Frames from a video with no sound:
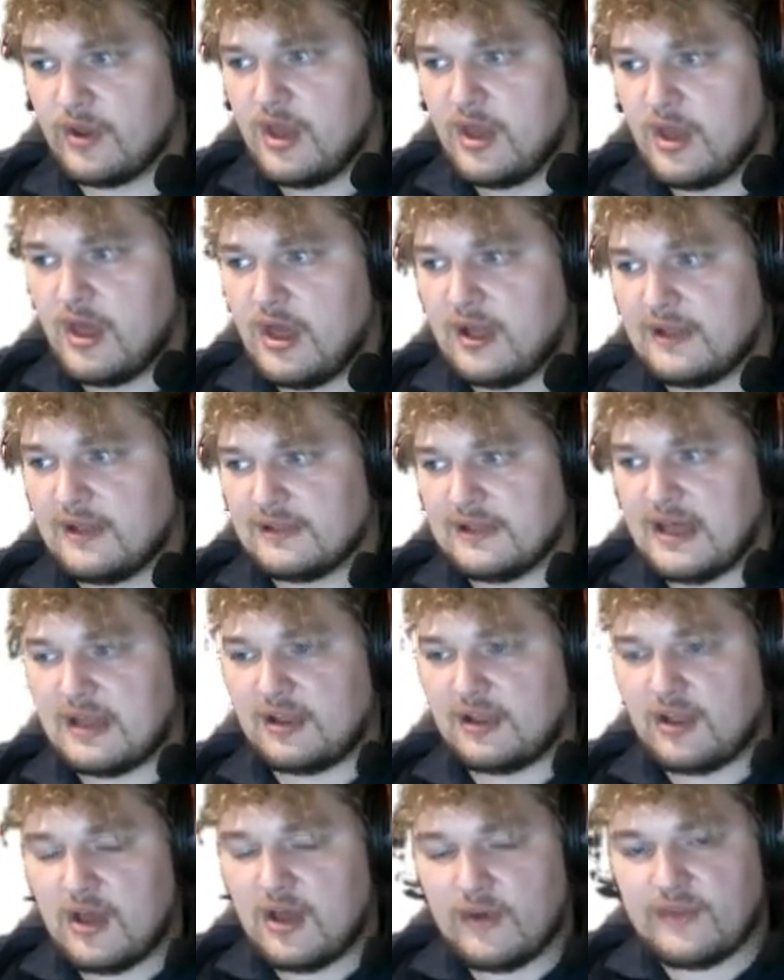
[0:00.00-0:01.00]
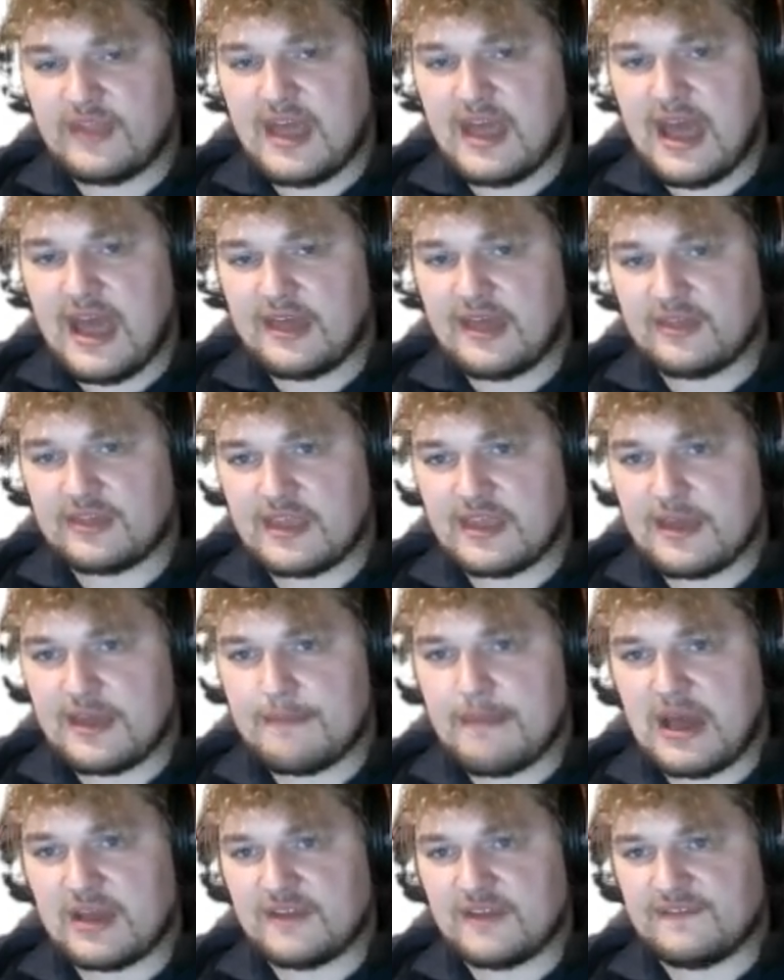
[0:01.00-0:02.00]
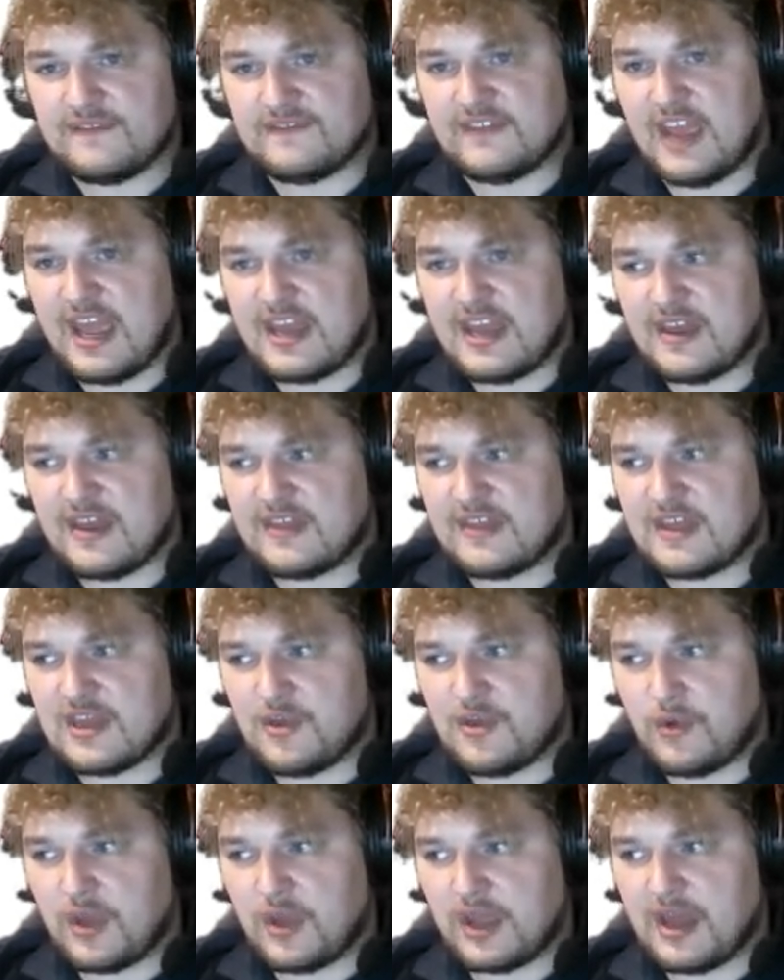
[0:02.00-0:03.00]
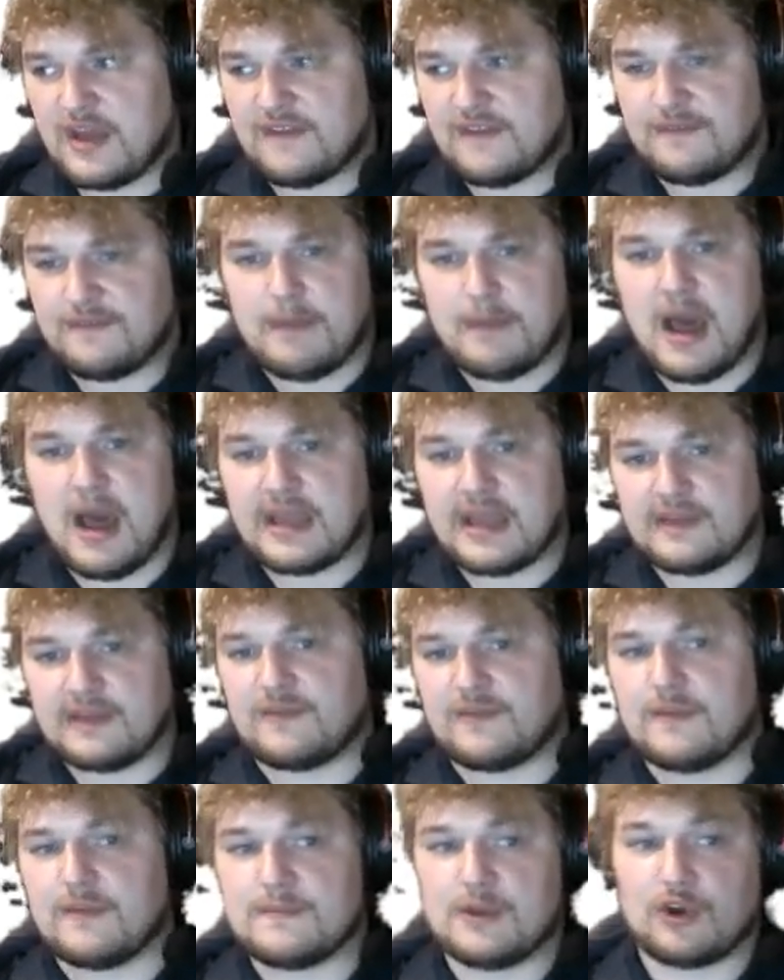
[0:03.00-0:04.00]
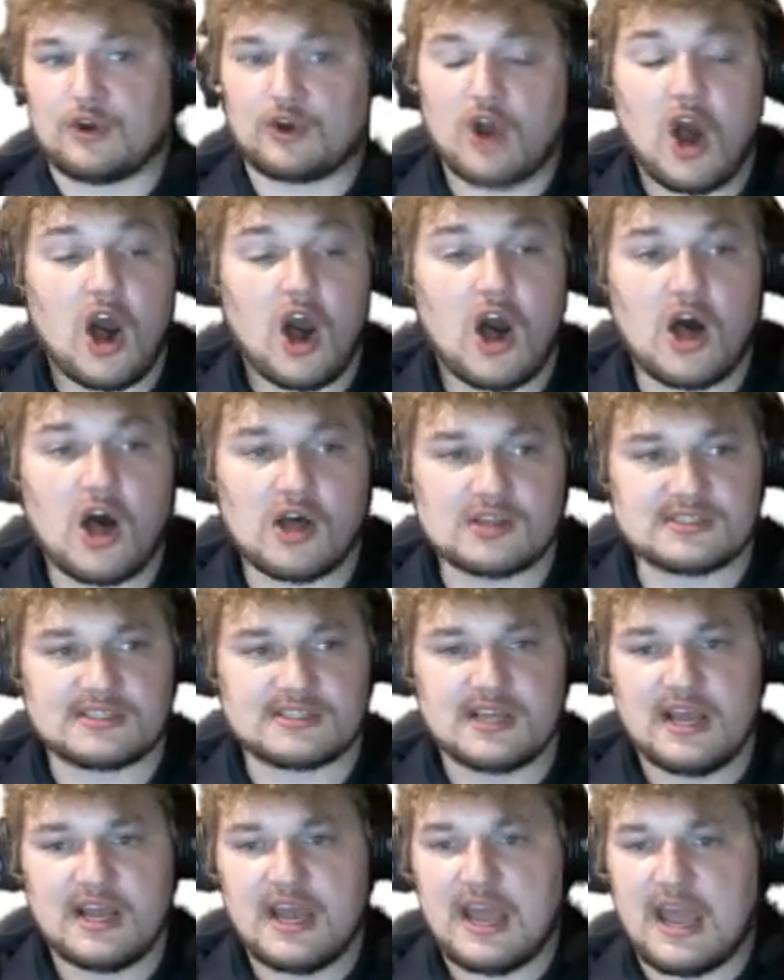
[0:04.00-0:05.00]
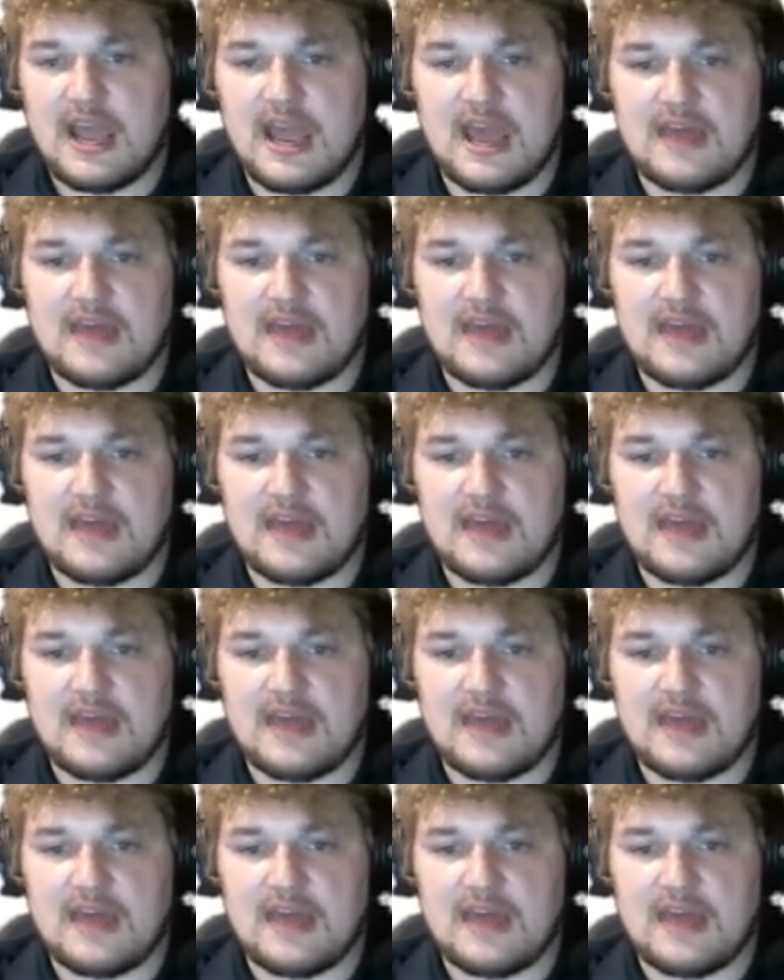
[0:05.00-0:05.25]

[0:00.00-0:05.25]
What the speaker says: let alone that the amount of data that you can kind of mine from your calls and